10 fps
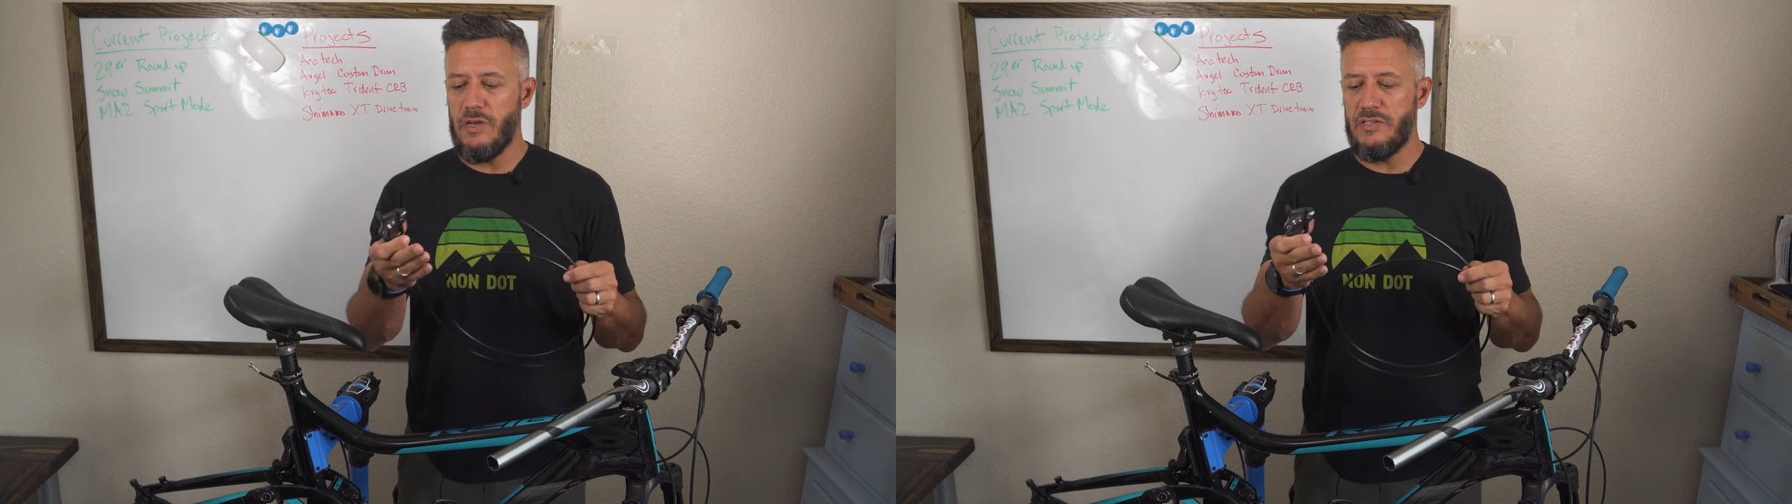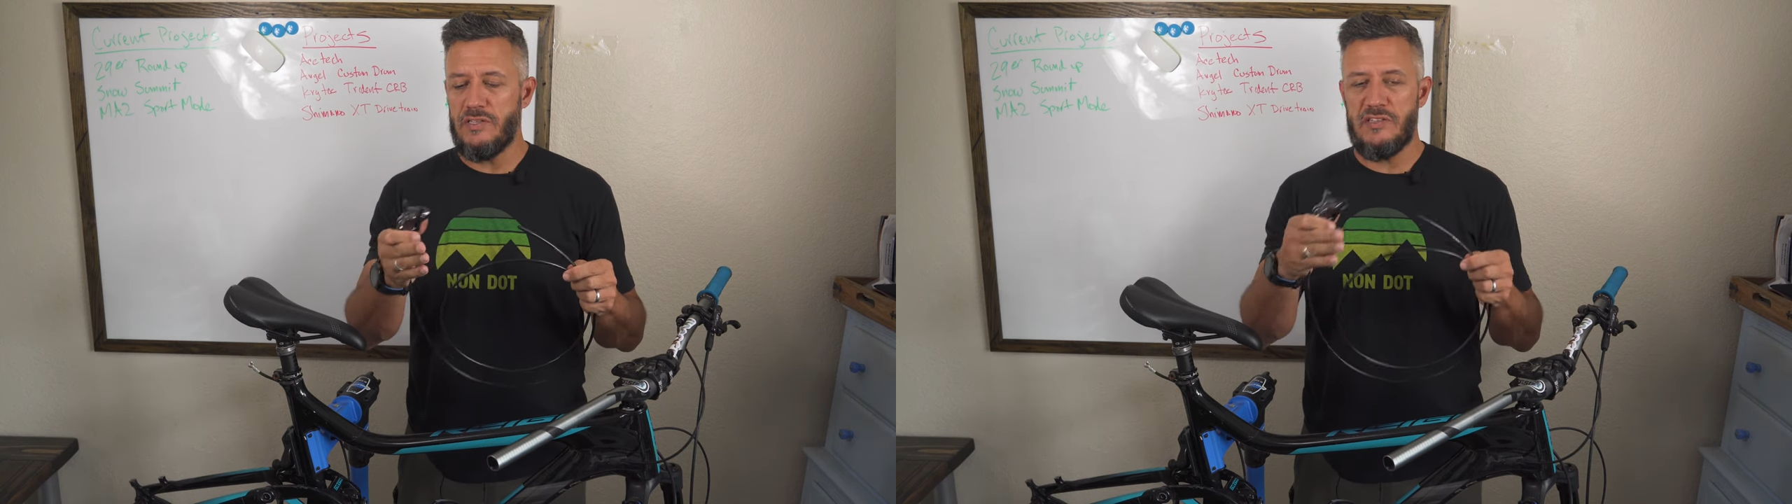
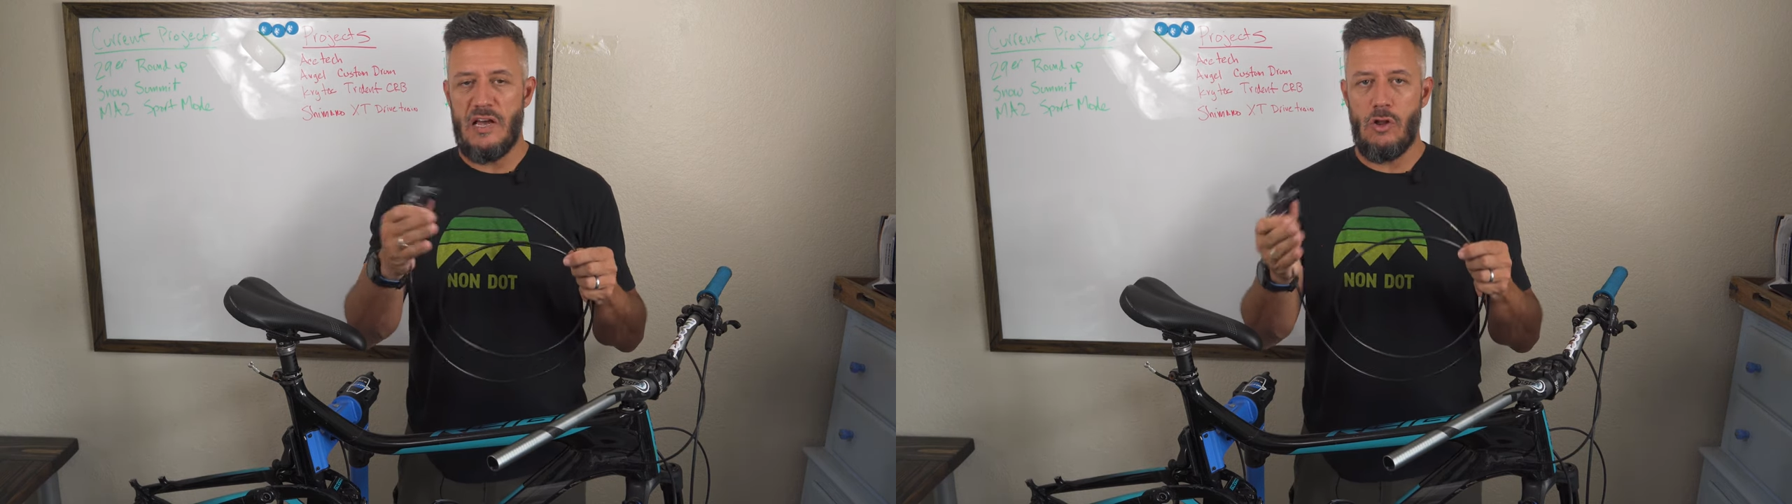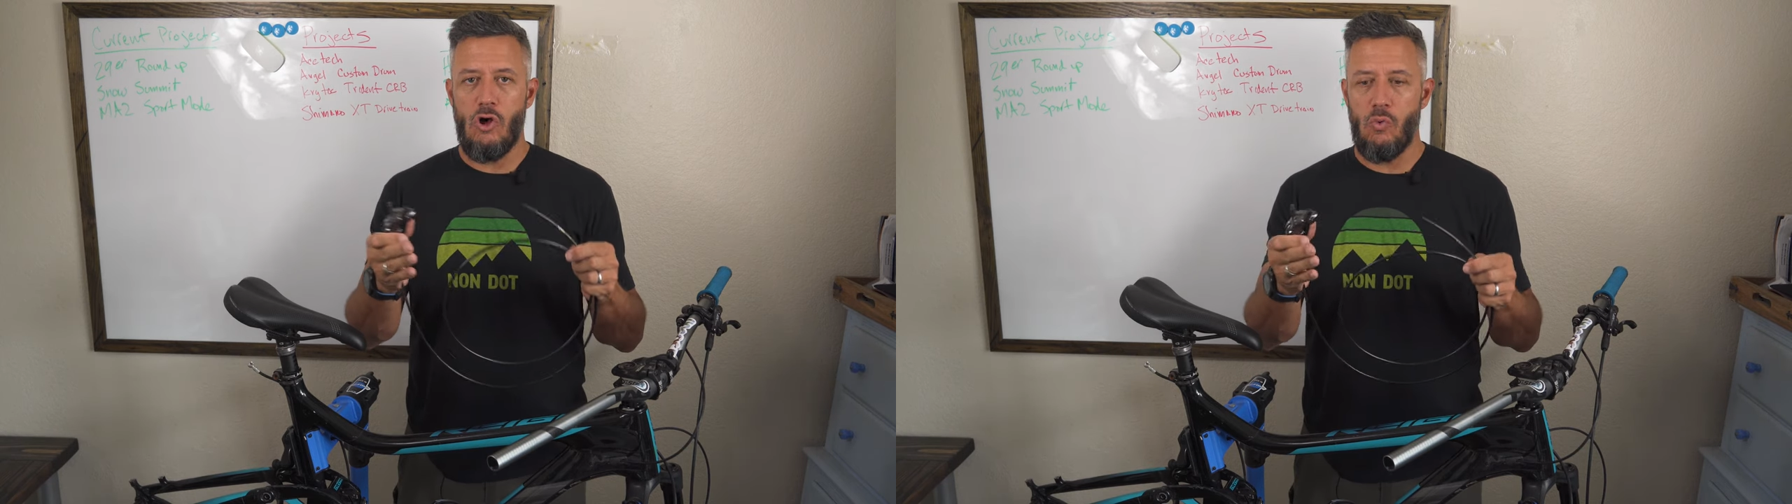is it's
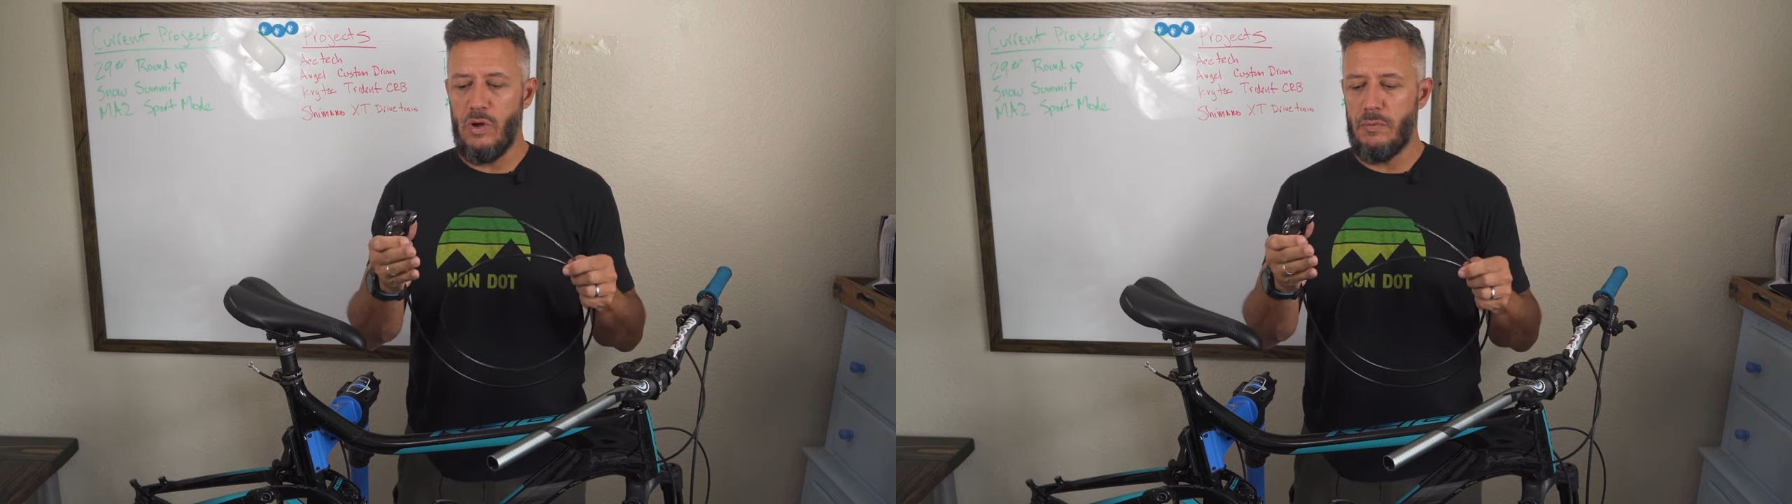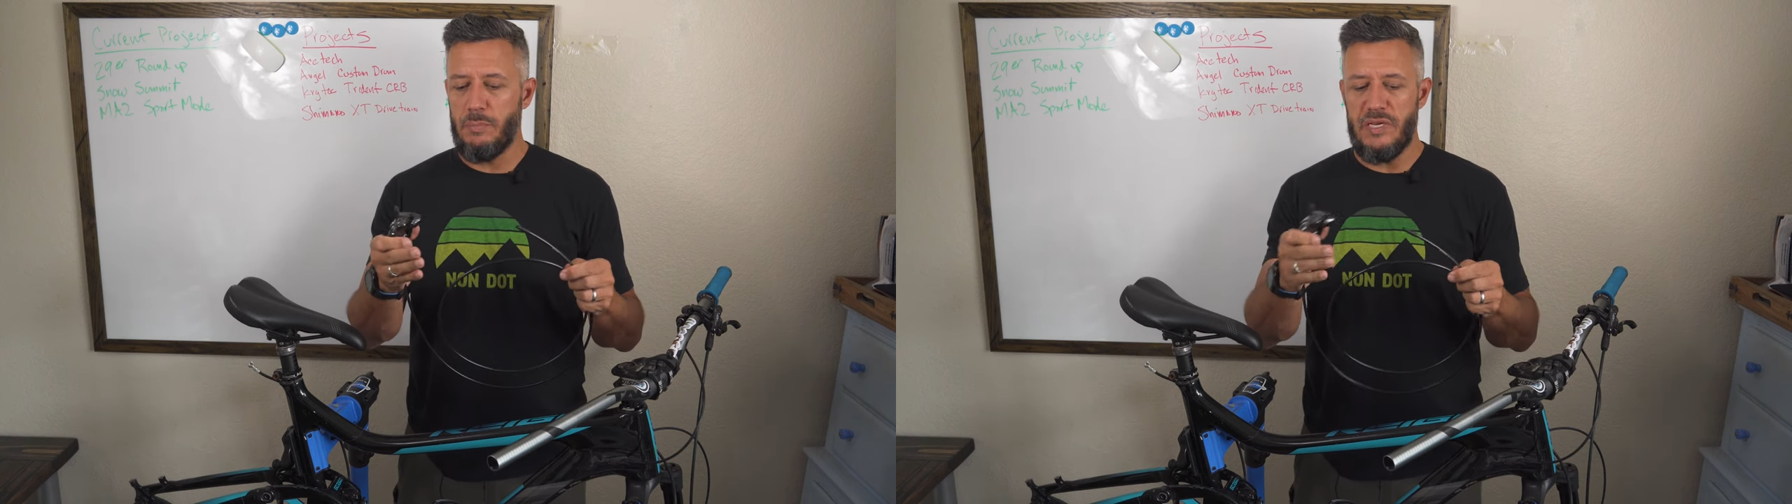not all
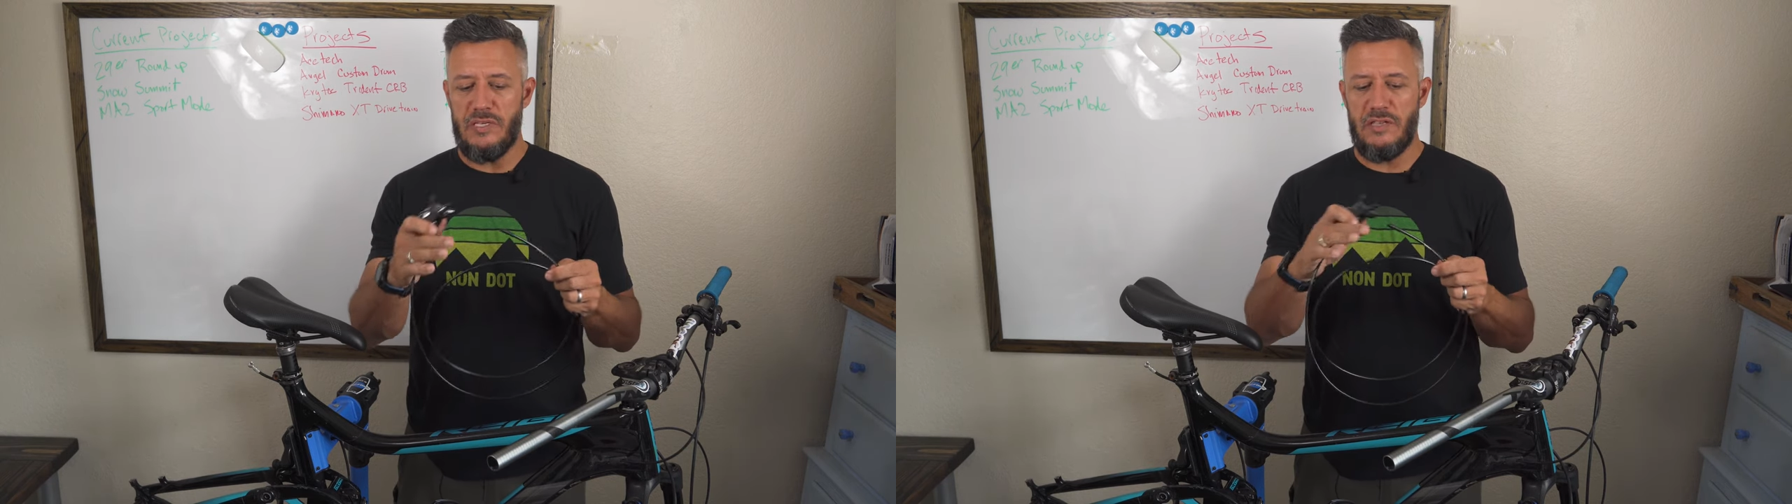one piece.